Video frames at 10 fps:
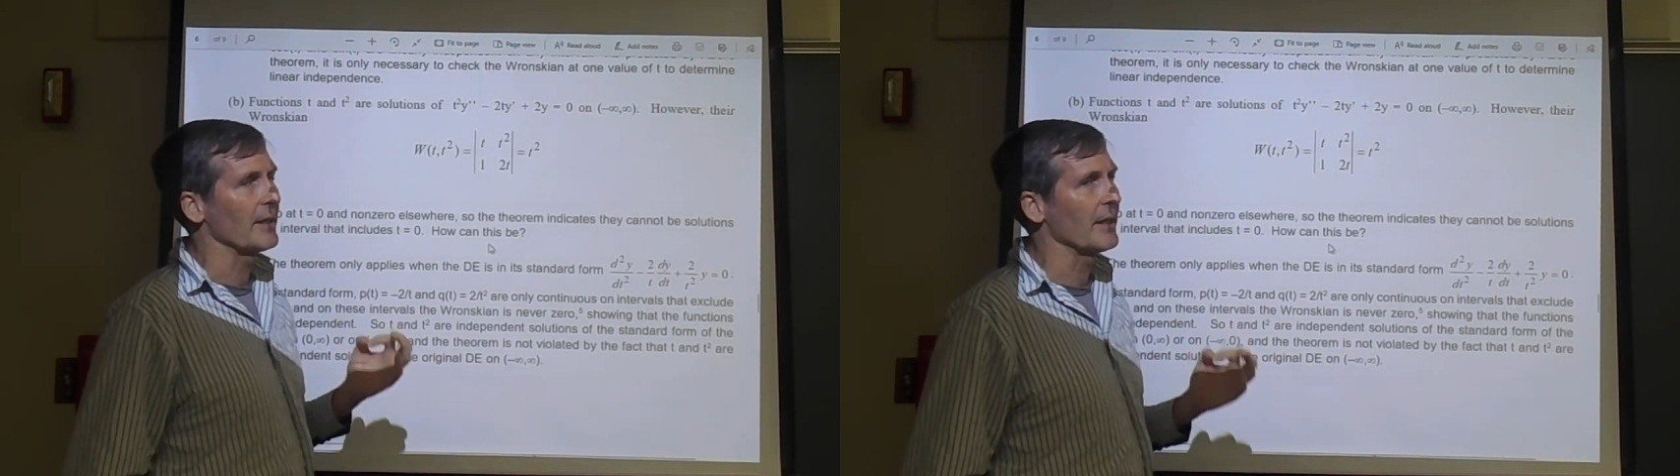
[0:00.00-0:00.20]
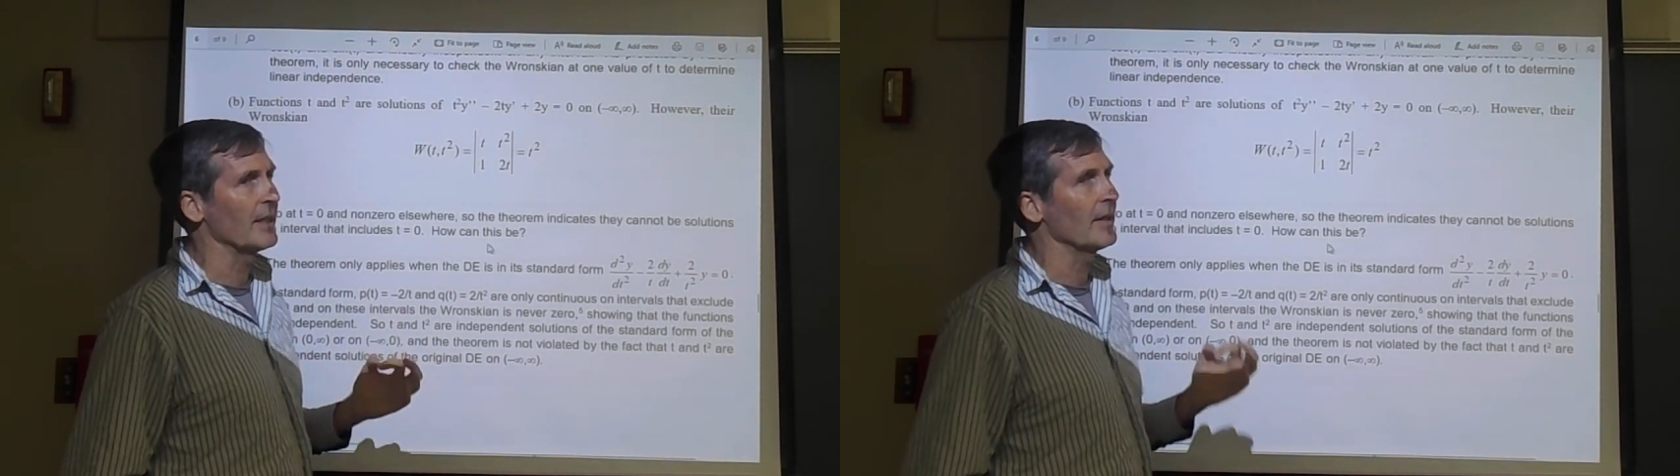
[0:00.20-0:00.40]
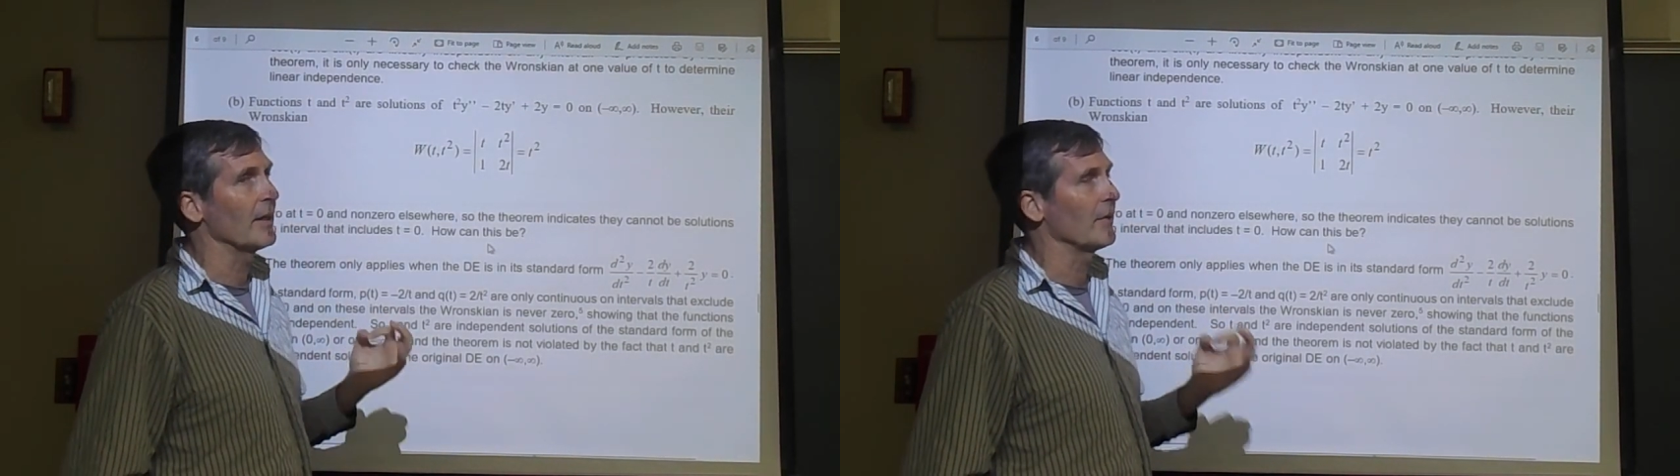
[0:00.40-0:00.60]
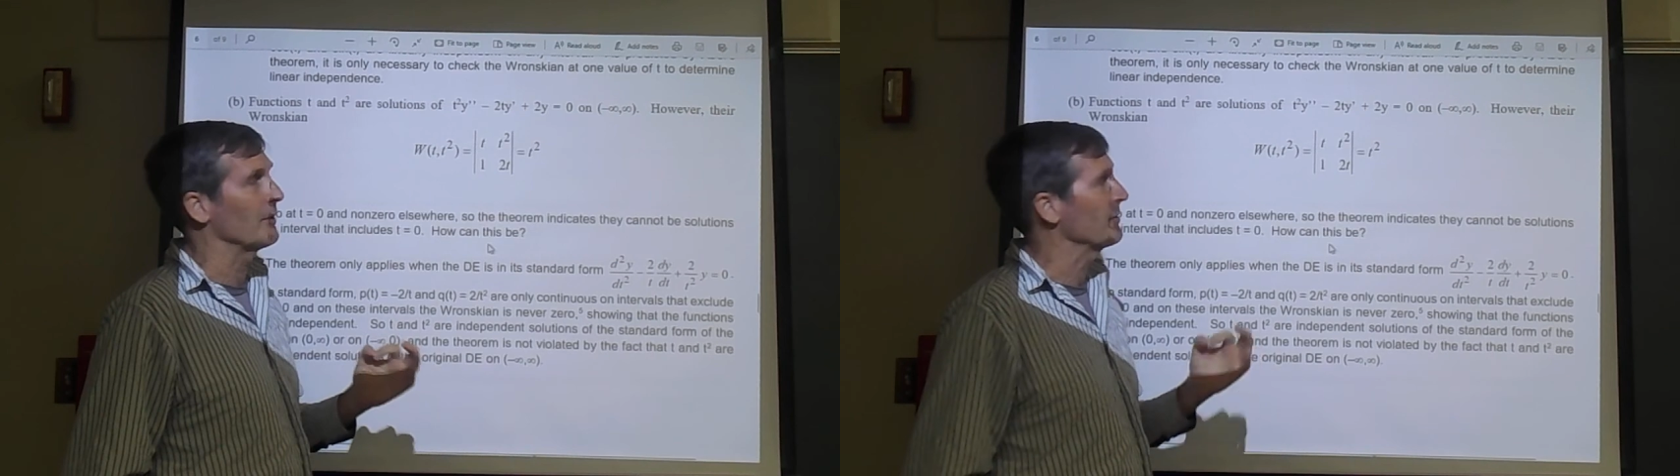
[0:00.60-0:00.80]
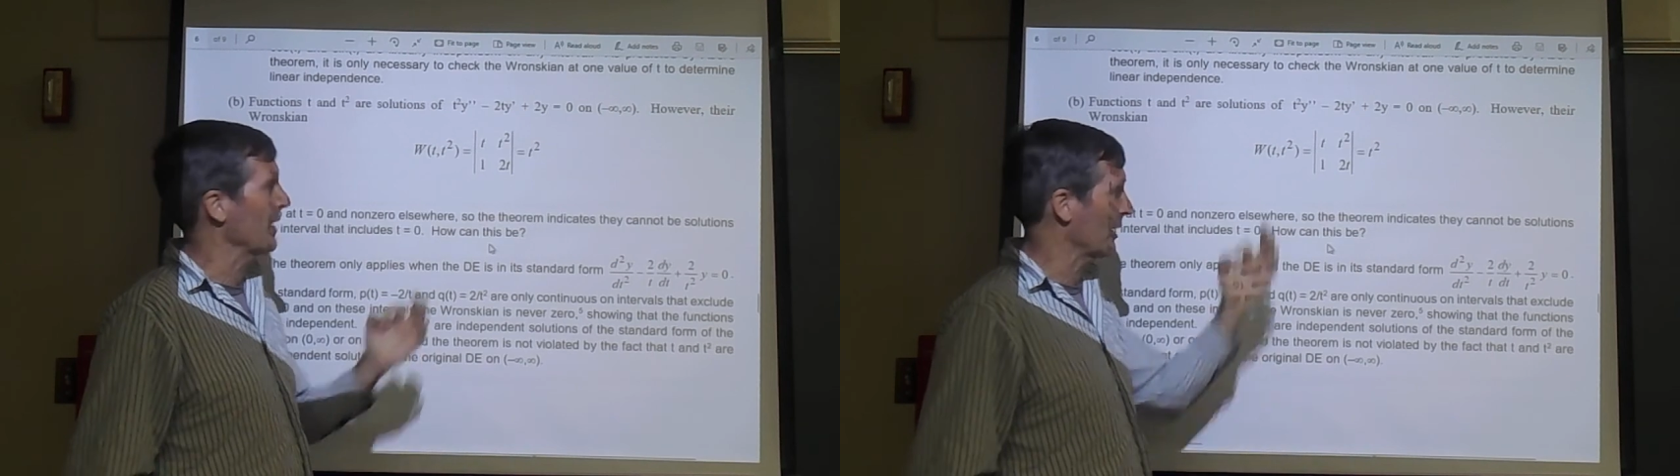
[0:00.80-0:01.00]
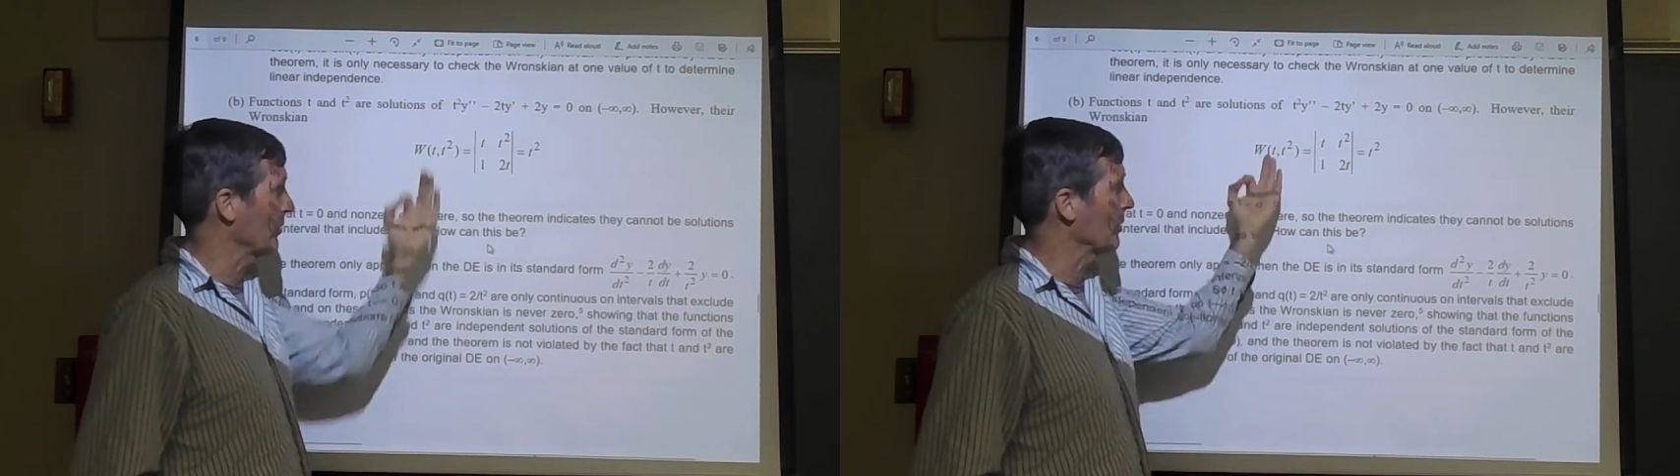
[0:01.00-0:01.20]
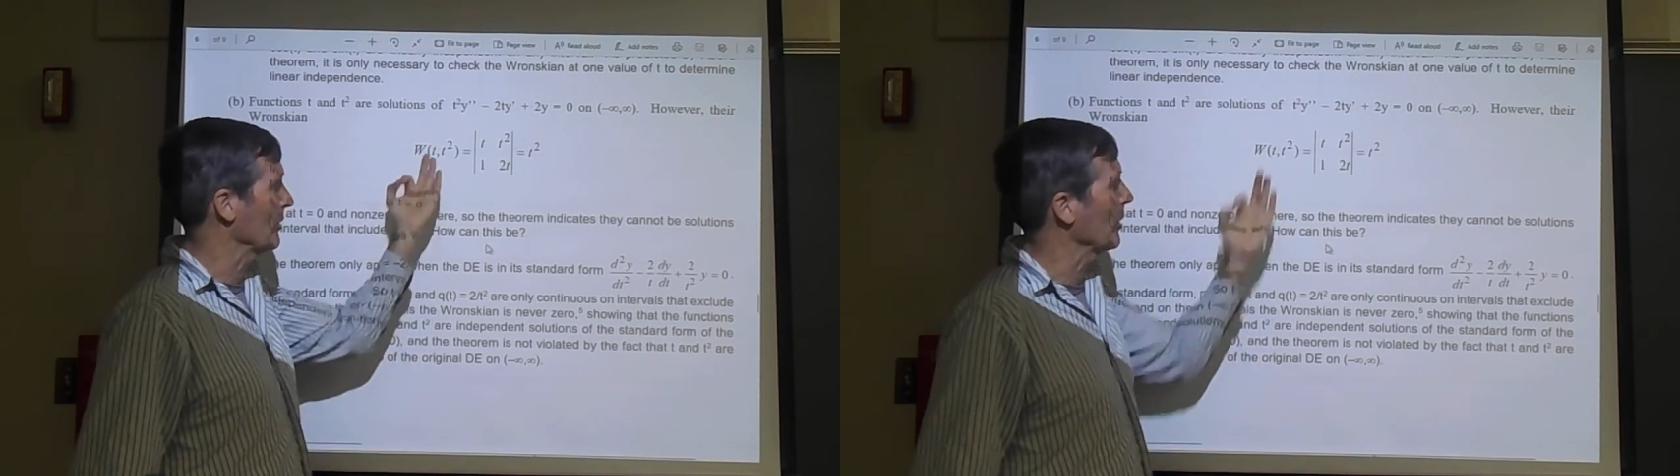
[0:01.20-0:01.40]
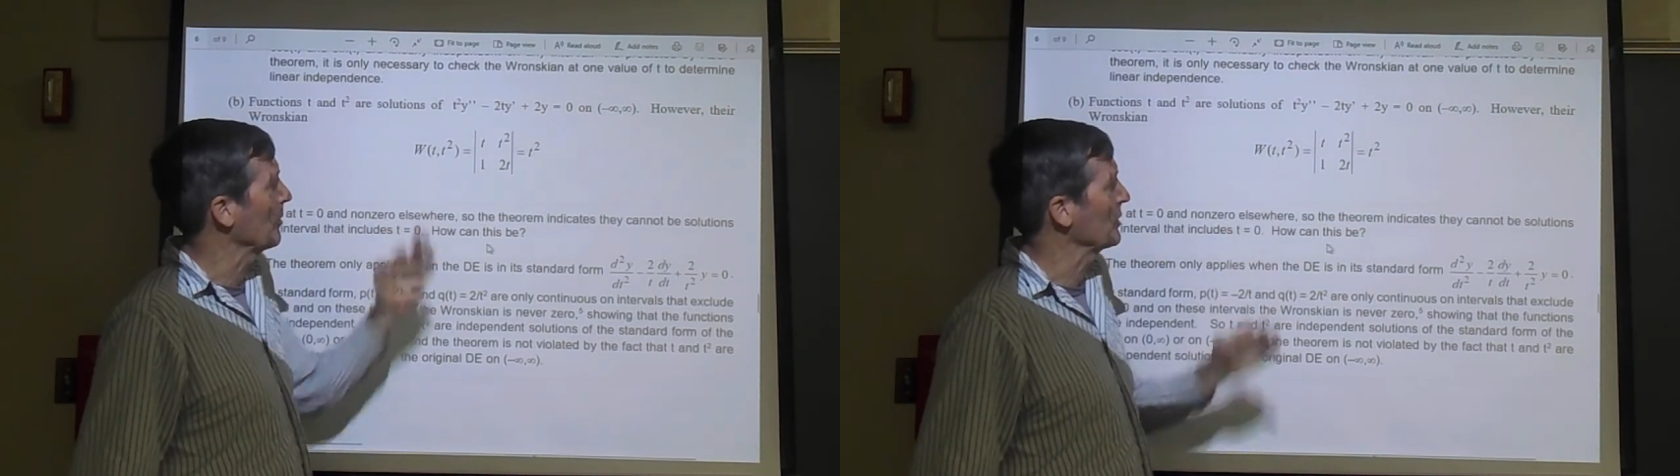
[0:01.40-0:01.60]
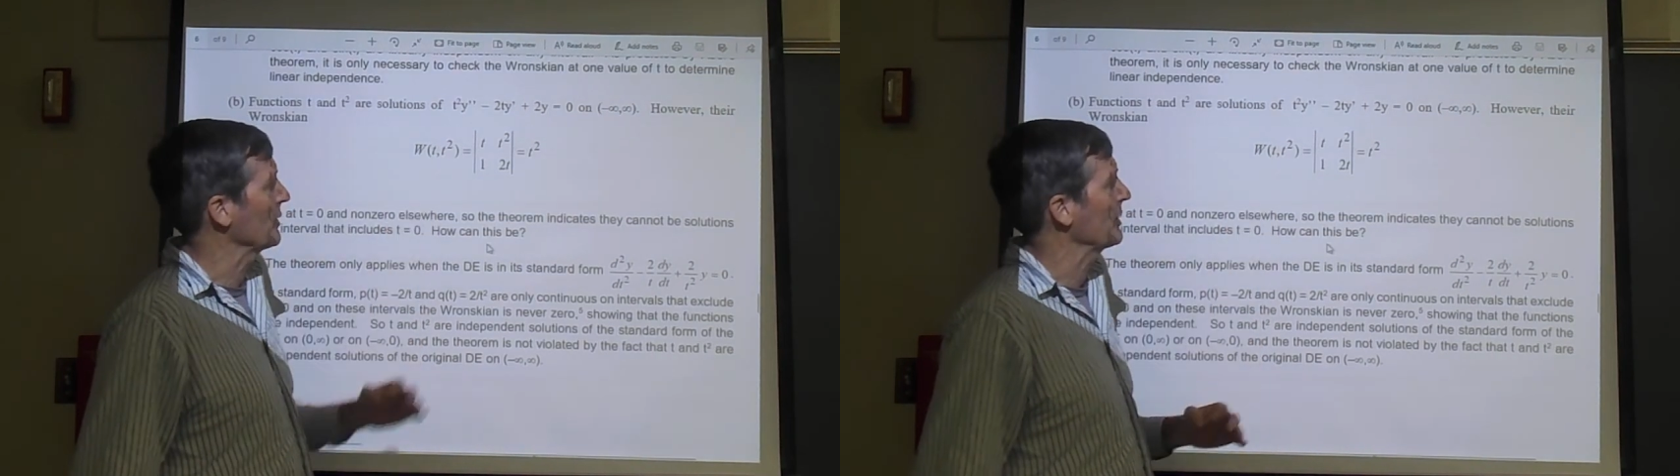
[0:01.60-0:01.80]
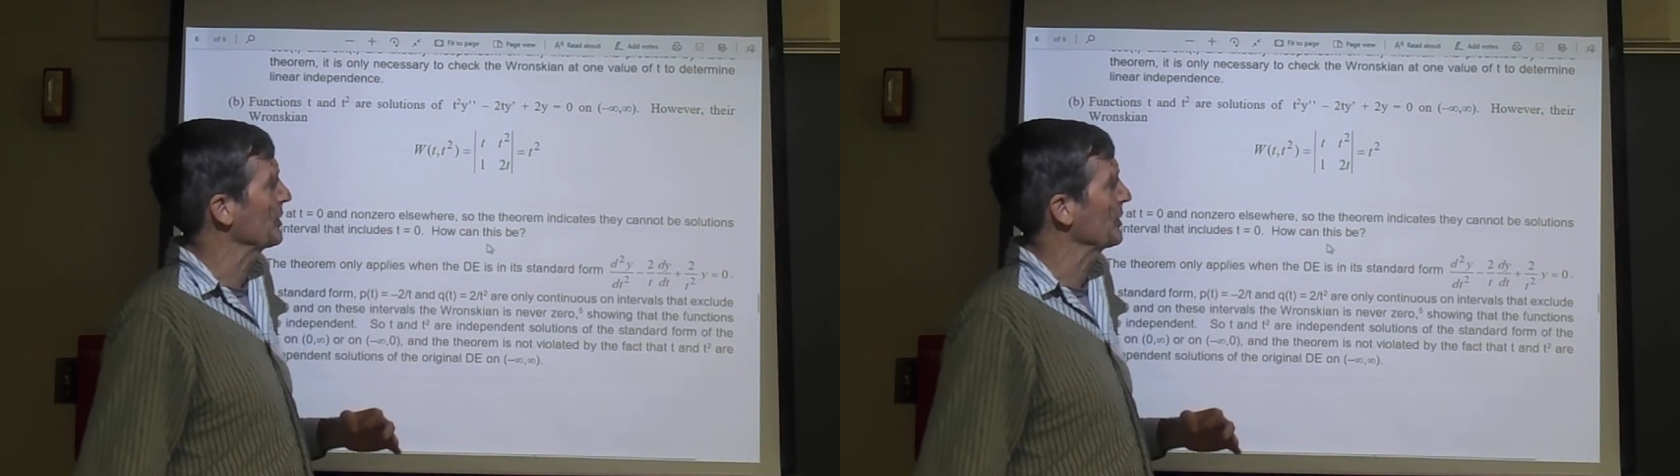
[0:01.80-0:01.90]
any of a second order homogeneous